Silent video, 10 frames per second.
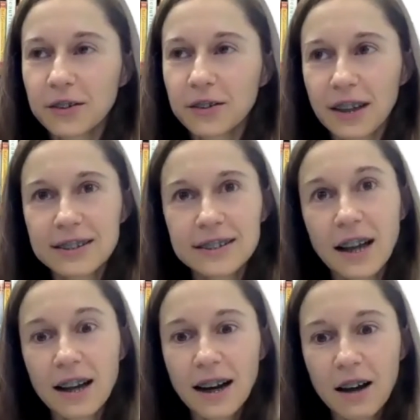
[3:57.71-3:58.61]
that's
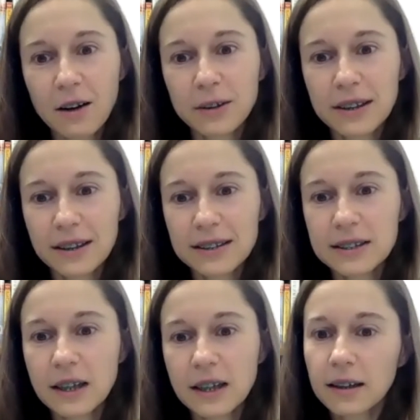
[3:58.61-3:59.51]
not how it's
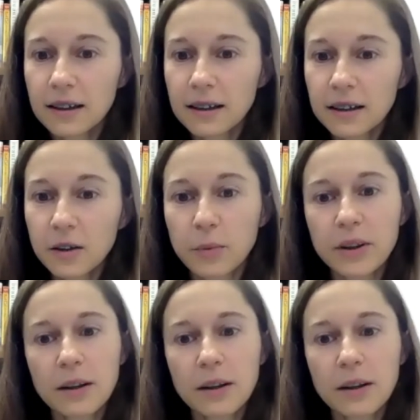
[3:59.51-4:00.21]
done here, but